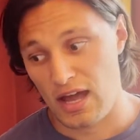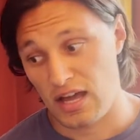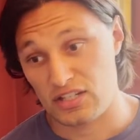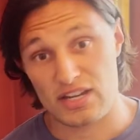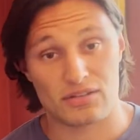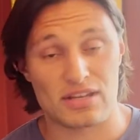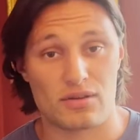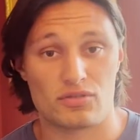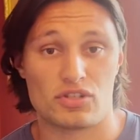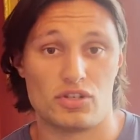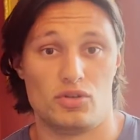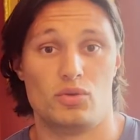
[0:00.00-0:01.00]
Shout out
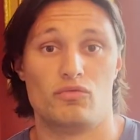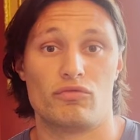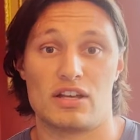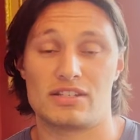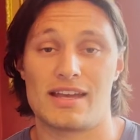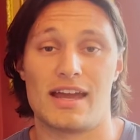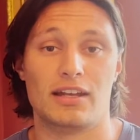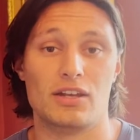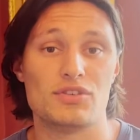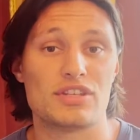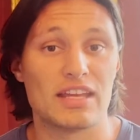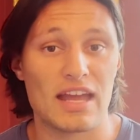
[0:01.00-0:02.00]
to Russ and
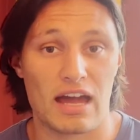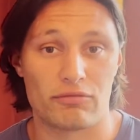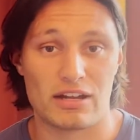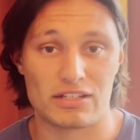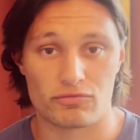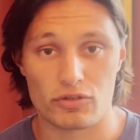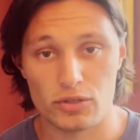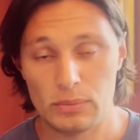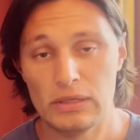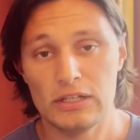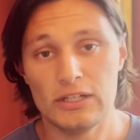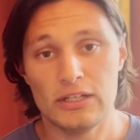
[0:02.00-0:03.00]
Lucy at Rent a Room
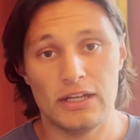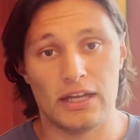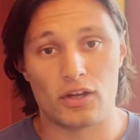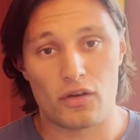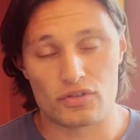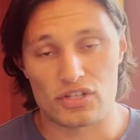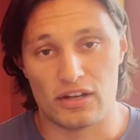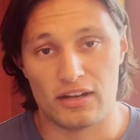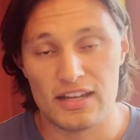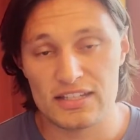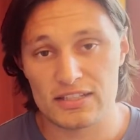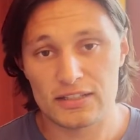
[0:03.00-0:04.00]
in Coventry and
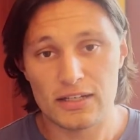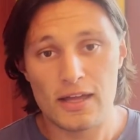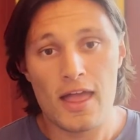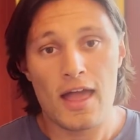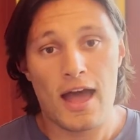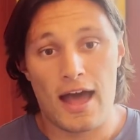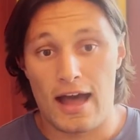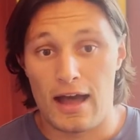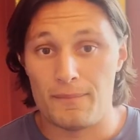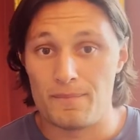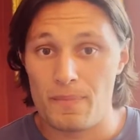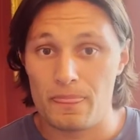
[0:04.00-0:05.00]
Eton.
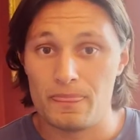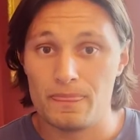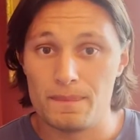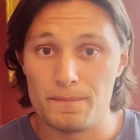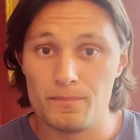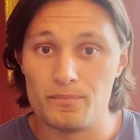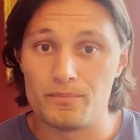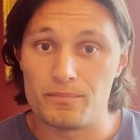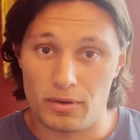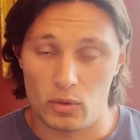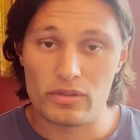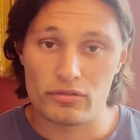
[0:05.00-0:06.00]

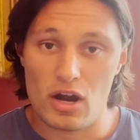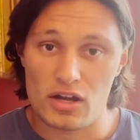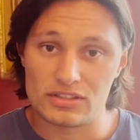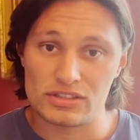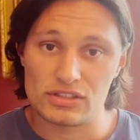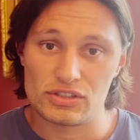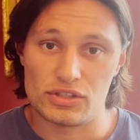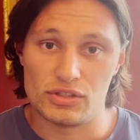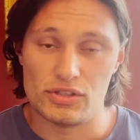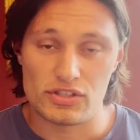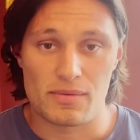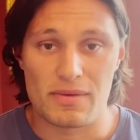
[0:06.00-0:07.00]
But with regards to
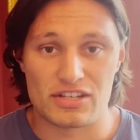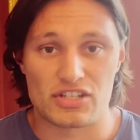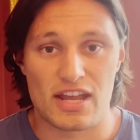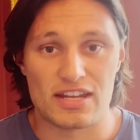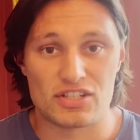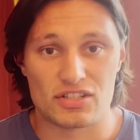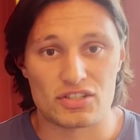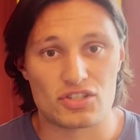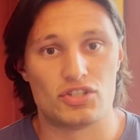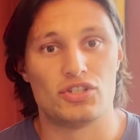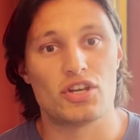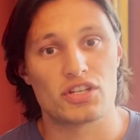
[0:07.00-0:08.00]
using a managing agent
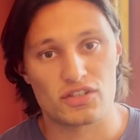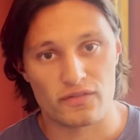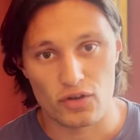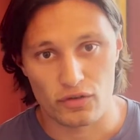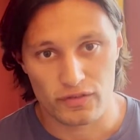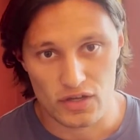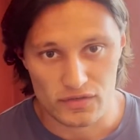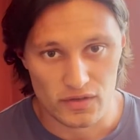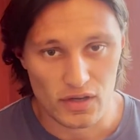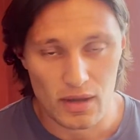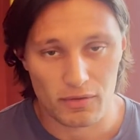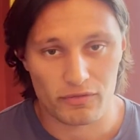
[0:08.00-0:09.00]
just for your first few
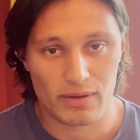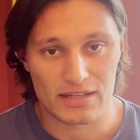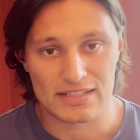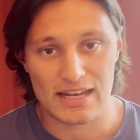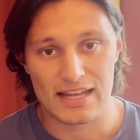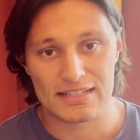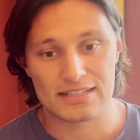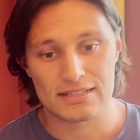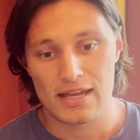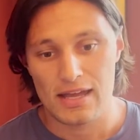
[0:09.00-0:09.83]
couple of buy-to-lets,